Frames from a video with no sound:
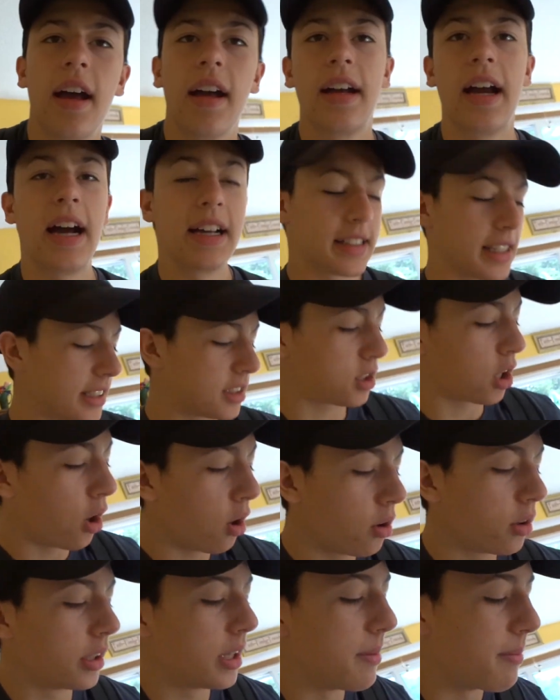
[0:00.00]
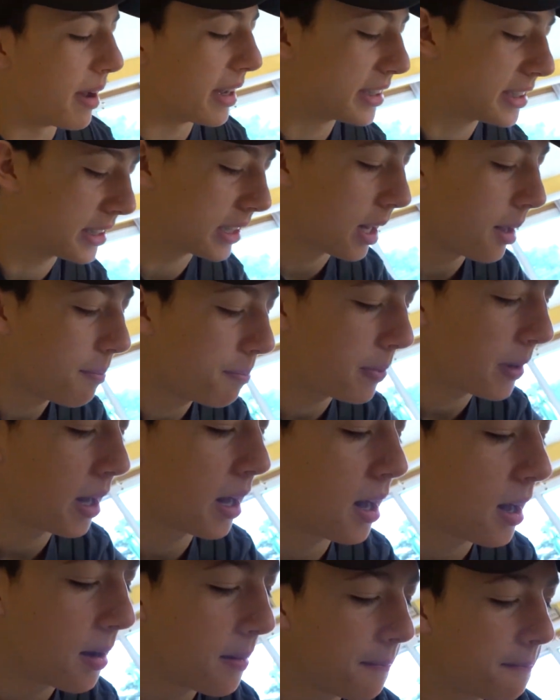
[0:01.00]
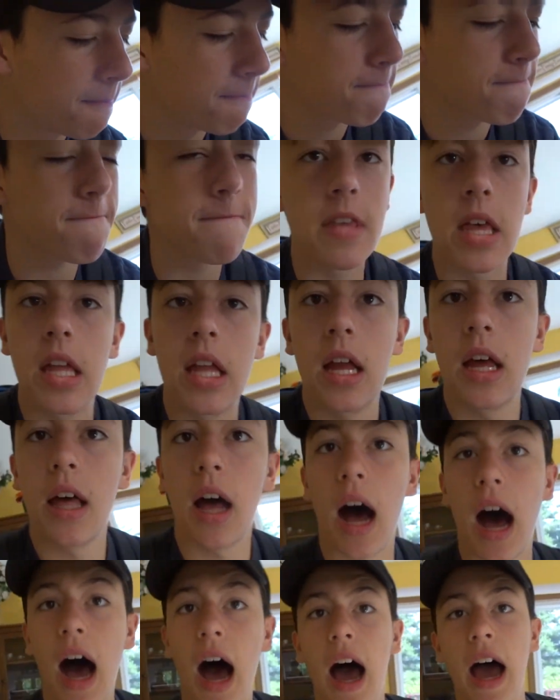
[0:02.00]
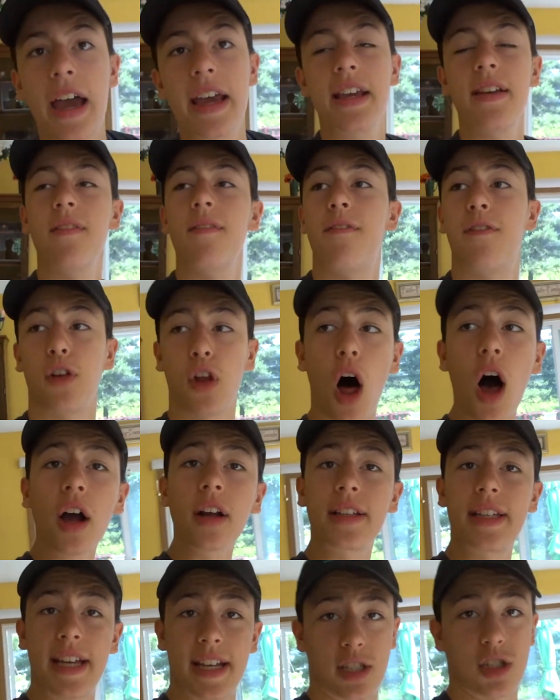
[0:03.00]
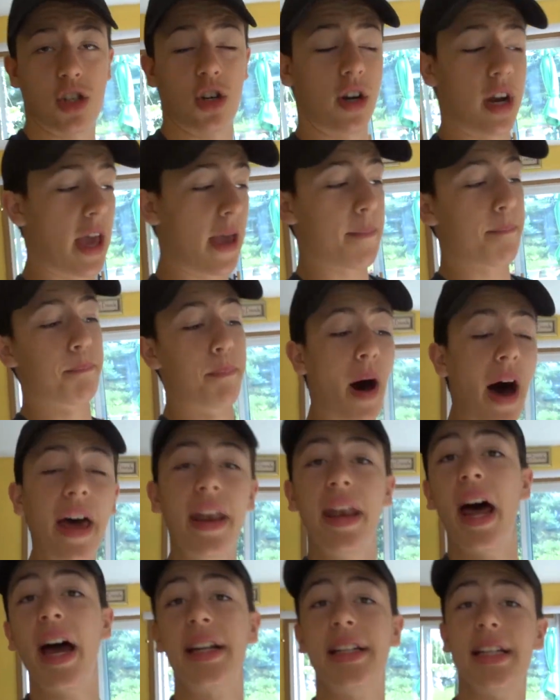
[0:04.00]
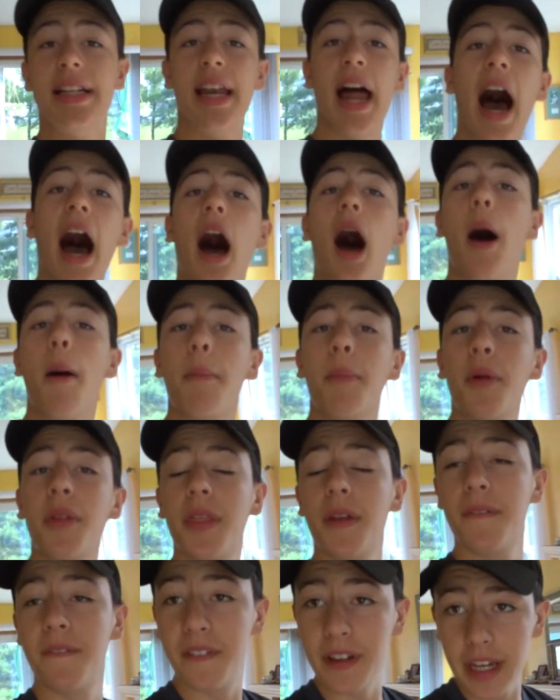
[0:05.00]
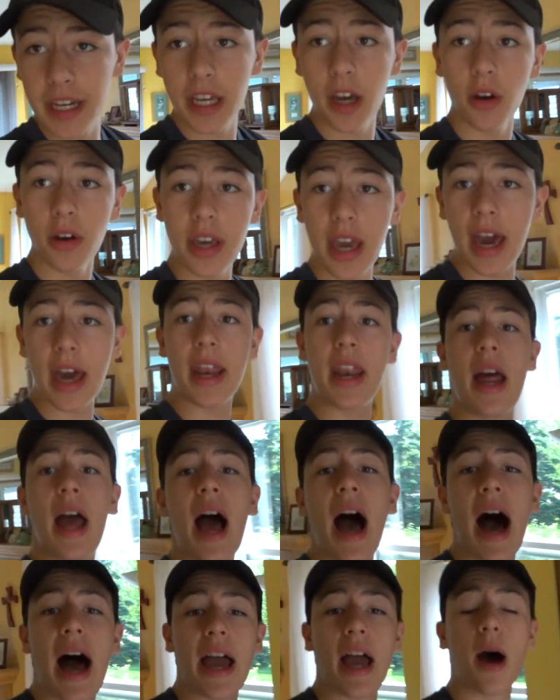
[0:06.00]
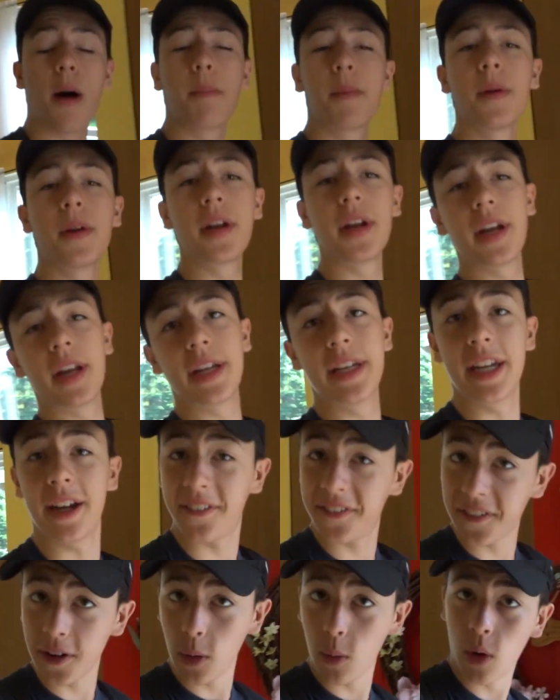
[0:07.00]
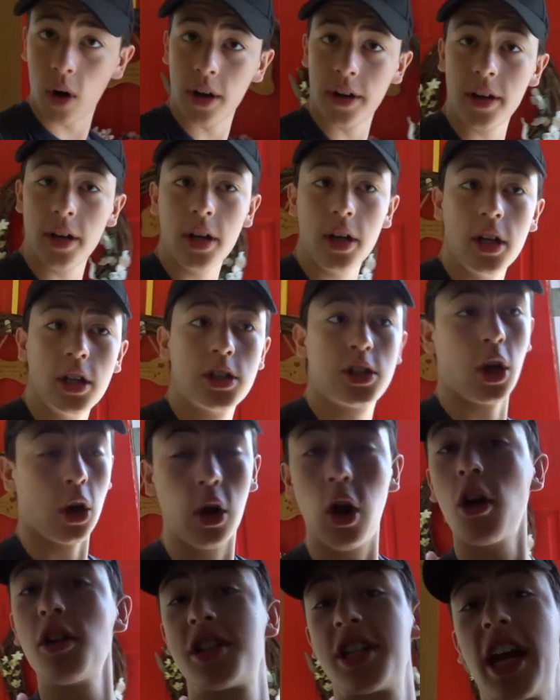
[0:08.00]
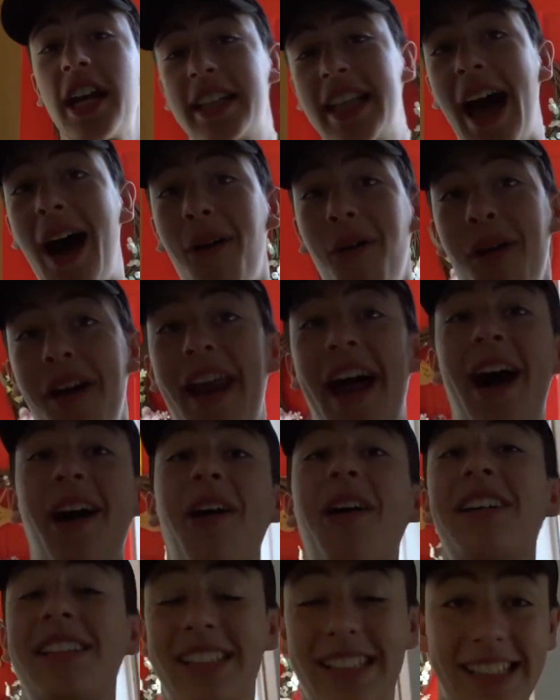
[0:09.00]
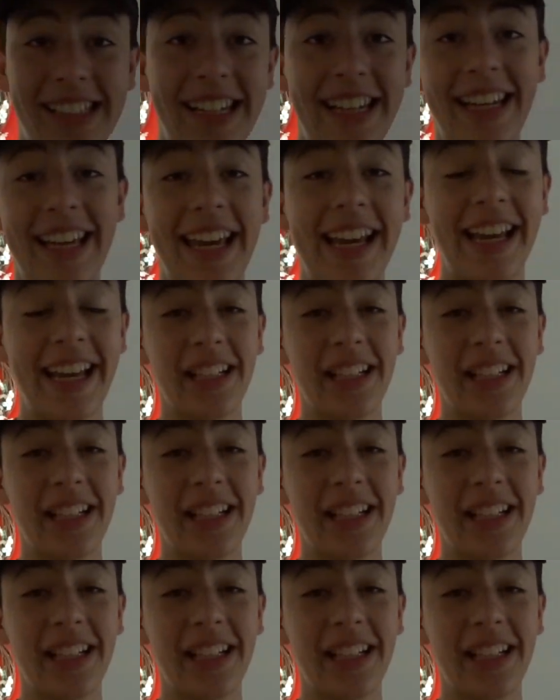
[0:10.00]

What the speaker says: Guys, I totally messed up. I vlogged yesterday, but I did not upload the video yet. I uploaded a different one, so go check that one out, sneaking